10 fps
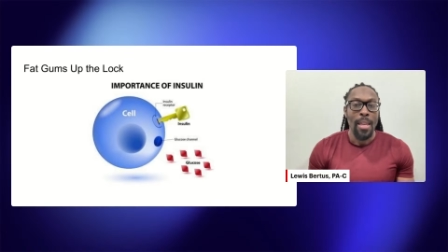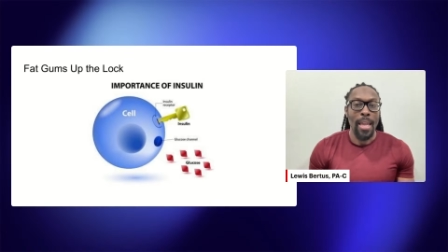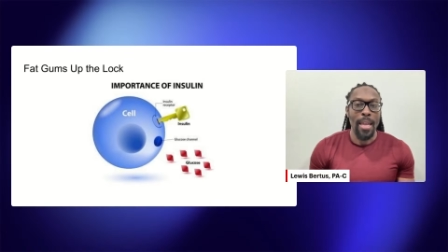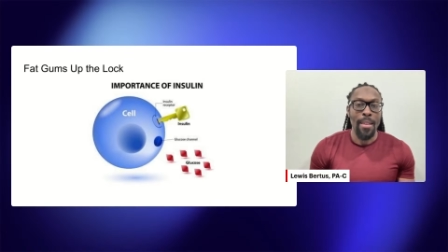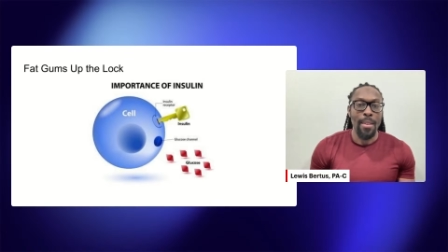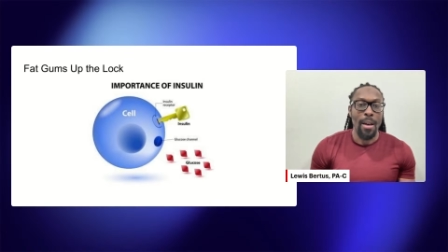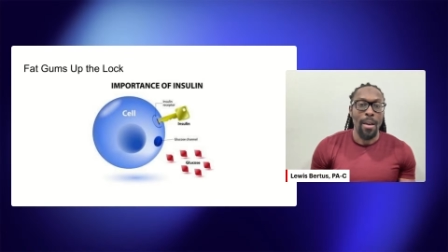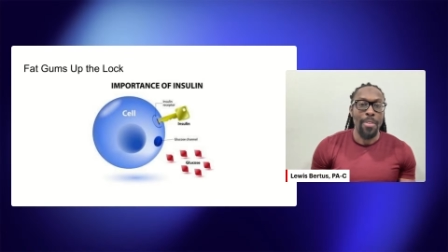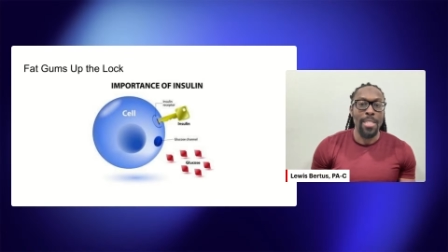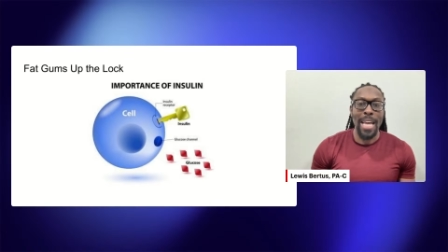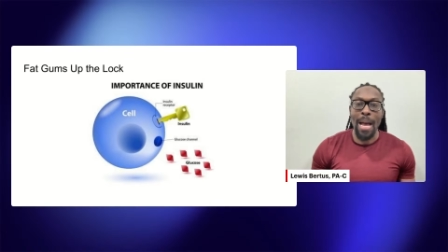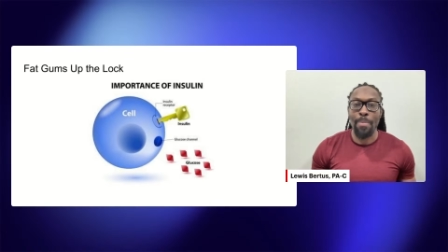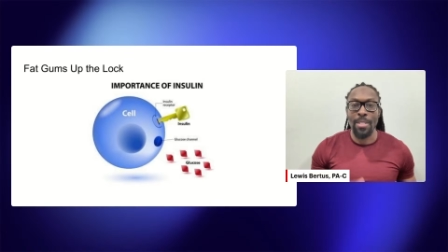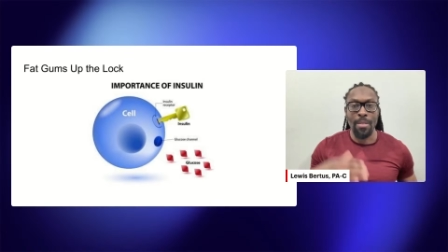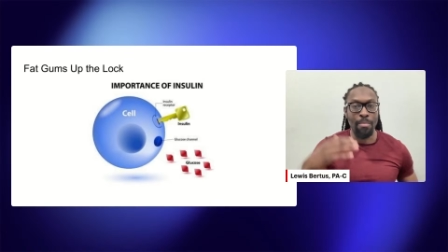And this
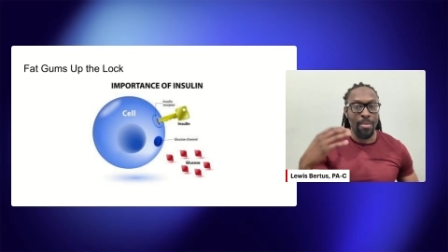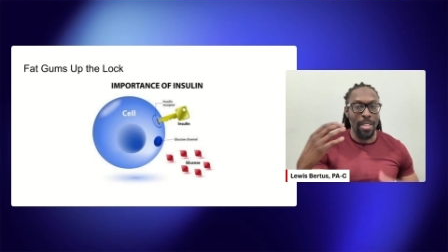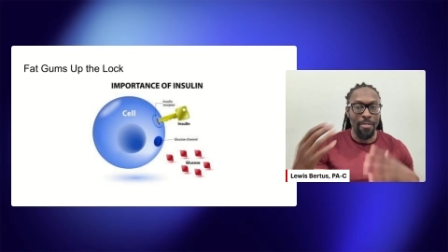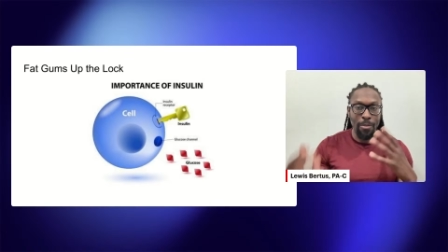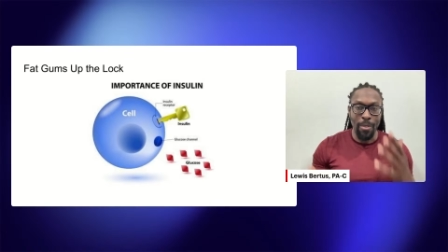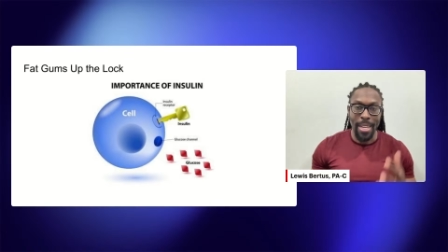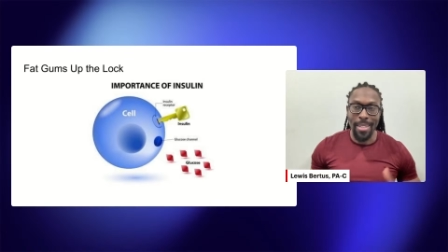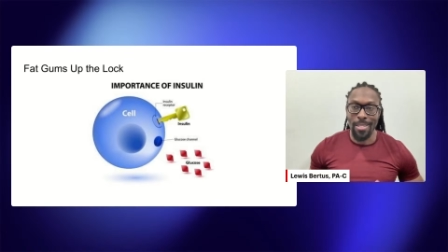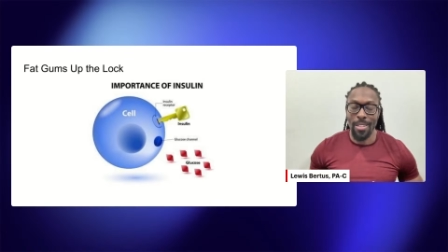happens in different ways.